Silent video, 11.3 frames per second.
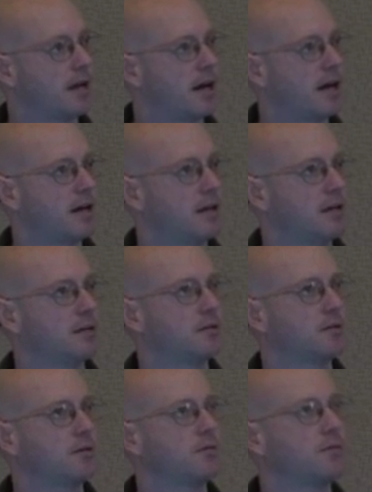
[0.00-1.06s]
I
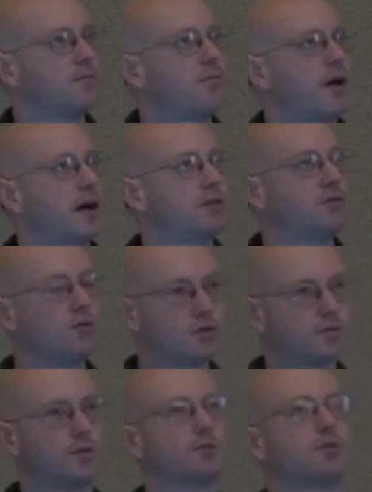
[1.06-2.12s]
find
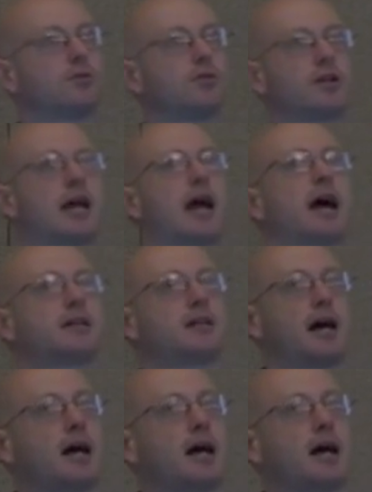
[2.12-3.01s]
useful to look at